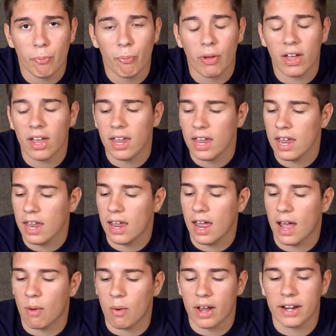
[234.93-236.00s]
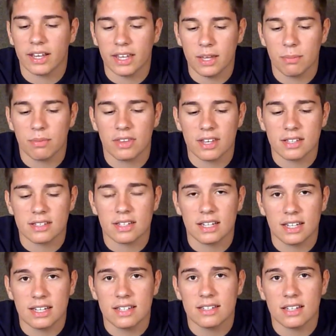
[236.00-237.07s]
But I want to keep this
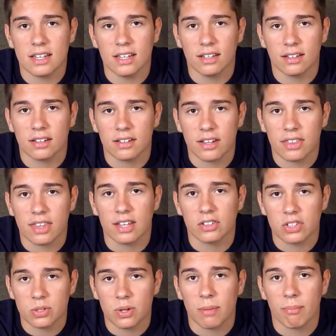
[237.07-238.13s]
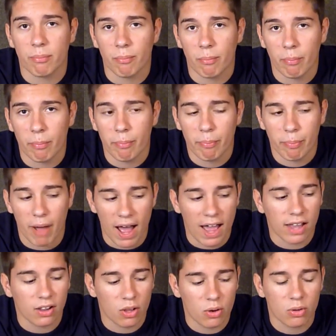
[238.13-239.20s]
easy to things you can
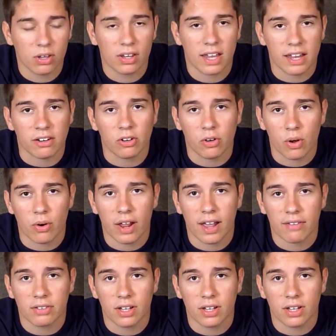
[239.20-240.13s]
buy locally and you don't have